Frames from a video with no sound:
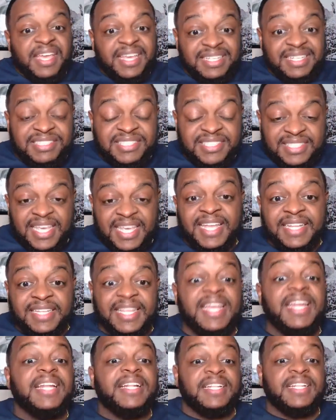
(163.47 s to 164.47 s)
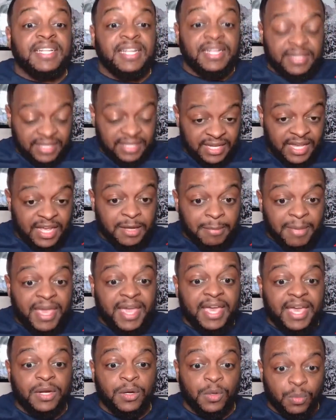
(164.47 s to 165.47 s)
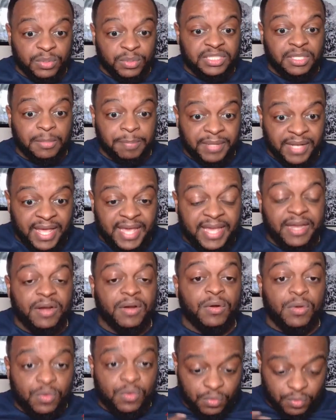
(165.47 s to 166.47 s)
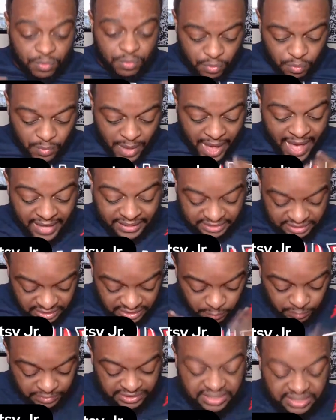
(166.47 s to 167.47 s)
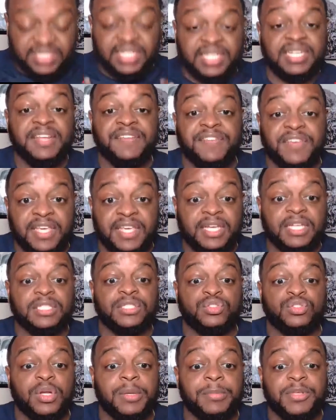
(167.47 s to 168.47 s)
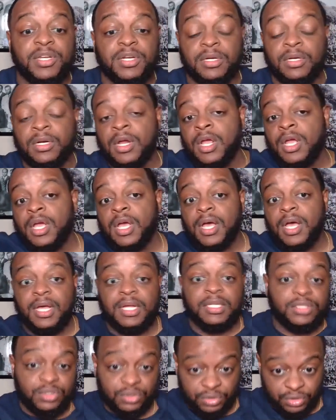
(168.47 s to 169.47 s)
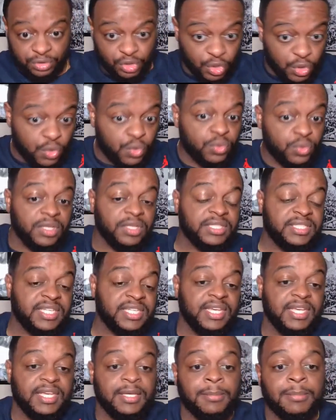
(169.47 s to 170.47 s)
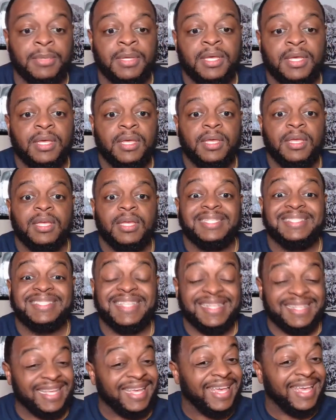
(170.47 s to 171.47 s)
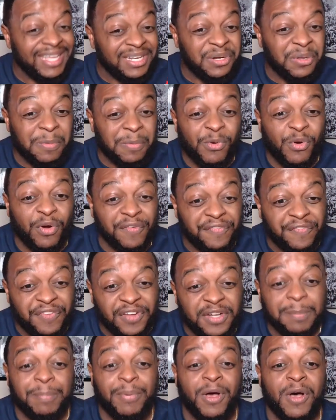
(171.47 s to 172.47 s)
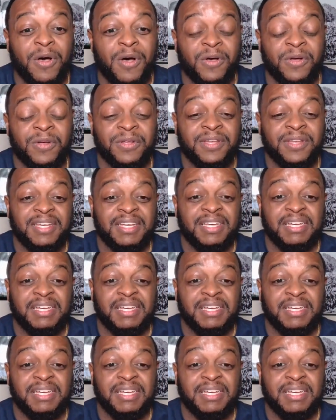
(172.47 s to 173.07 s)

he said that the young man who was a player, who actually was a significant contributor to the team, said that he knew more football